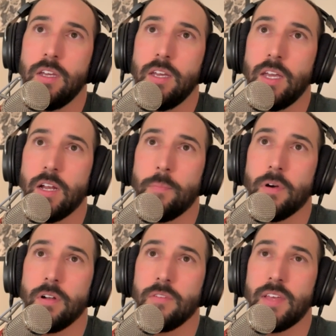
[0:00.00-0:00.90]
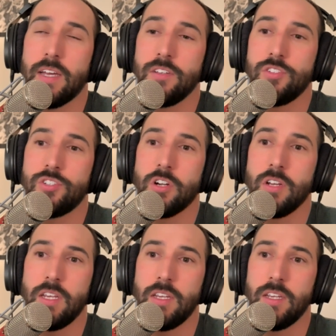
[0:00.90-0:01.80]
and a part of that
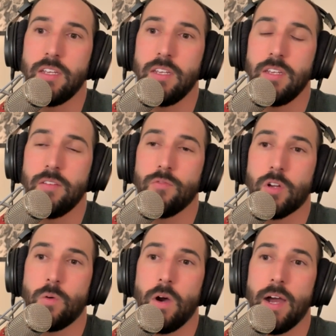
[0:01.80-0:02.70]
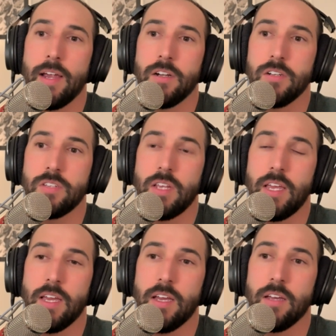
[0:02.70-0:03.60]
journey requires
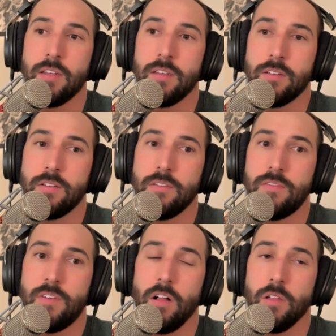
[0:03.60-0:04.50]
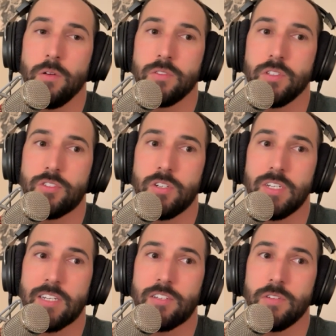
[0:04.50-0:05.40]
and follows a
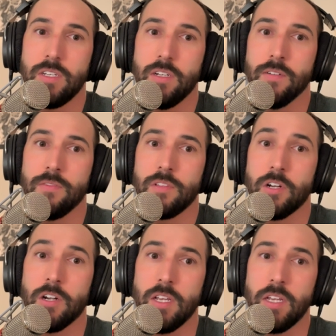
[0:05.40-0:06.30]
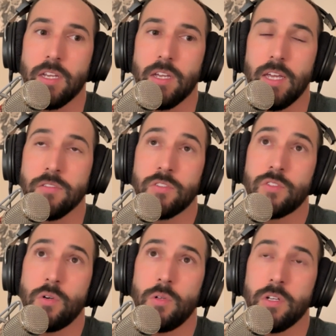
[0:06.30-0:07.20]
trajectory of learning and
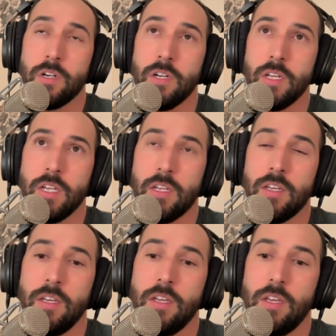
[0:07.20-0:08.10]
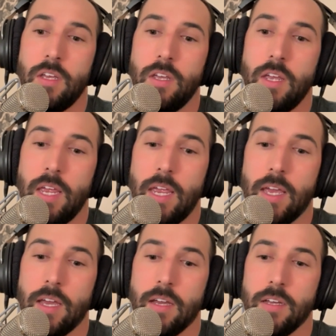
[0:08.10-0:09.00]
soul learning
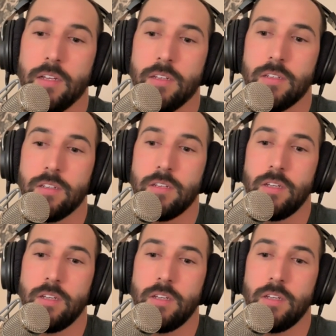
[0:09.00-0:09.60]
and